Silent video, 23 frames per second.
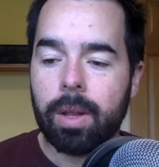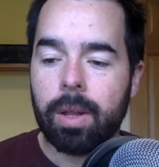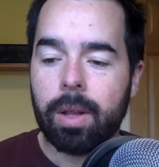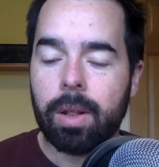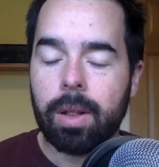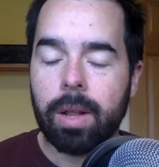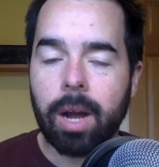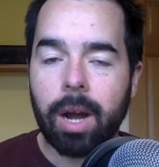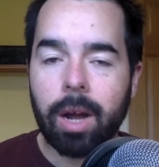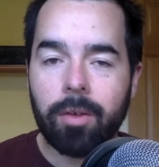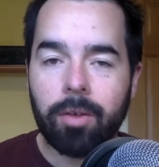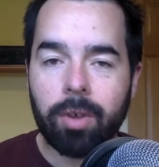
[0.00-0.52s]

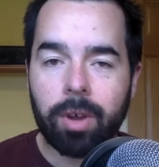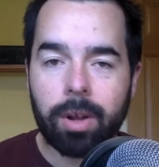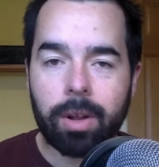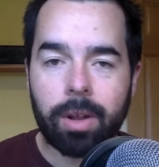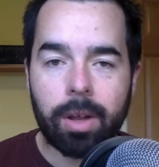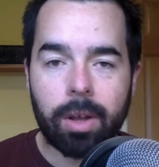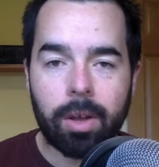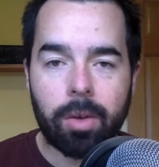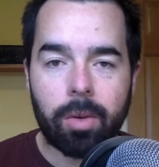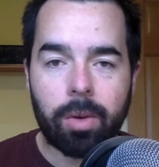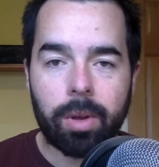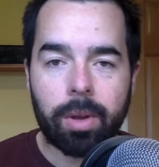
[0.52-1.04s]

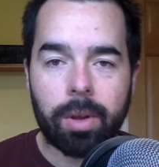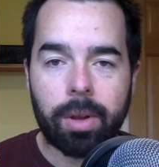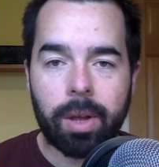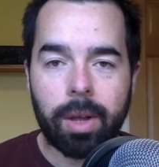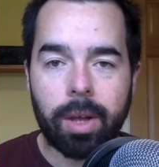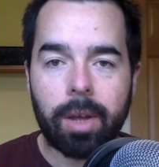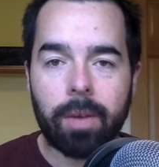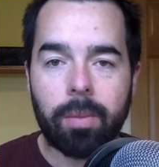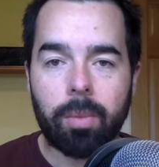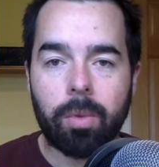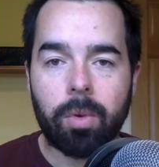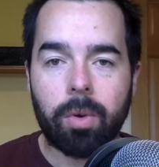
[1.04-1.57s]
logically you can
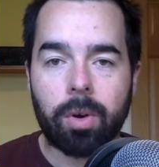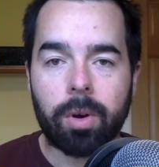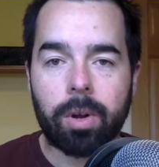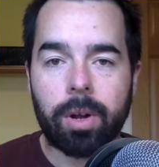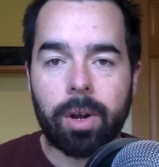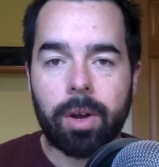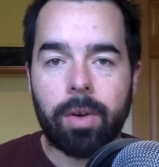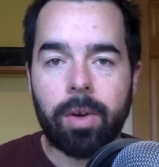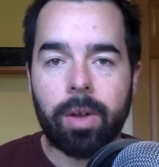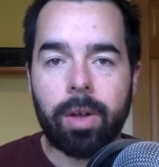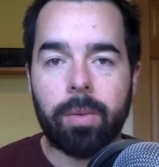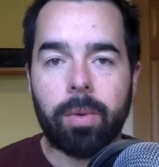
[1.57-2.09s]
think more
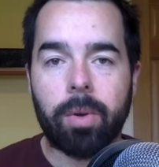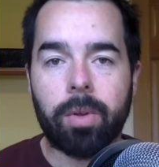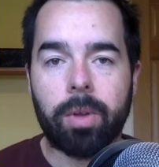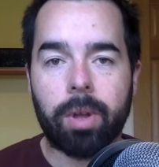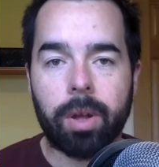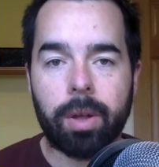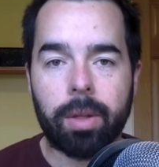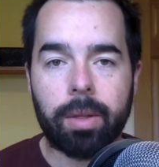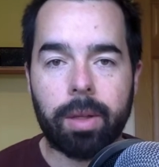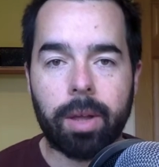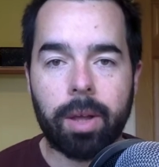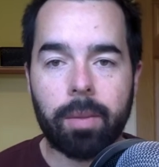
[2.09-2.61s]
clearly about
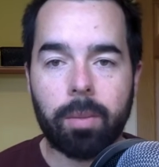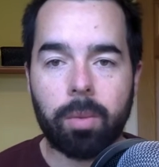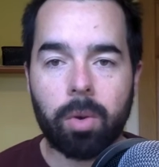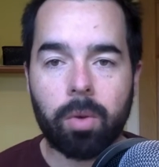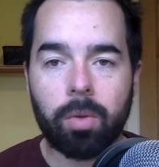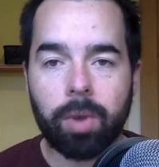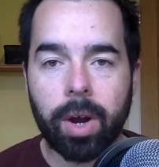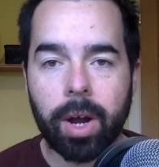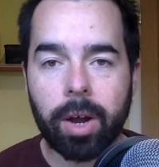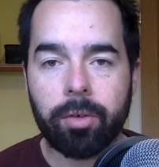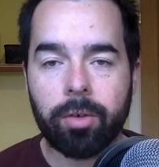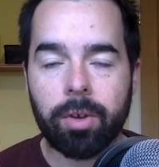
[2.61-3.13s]
things, think
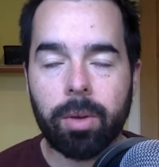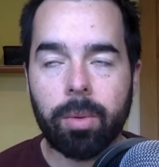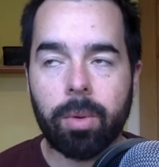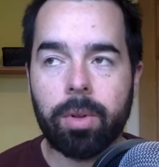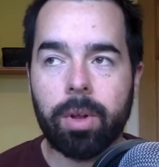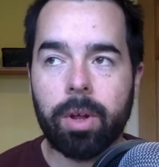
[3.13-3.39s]
more rationally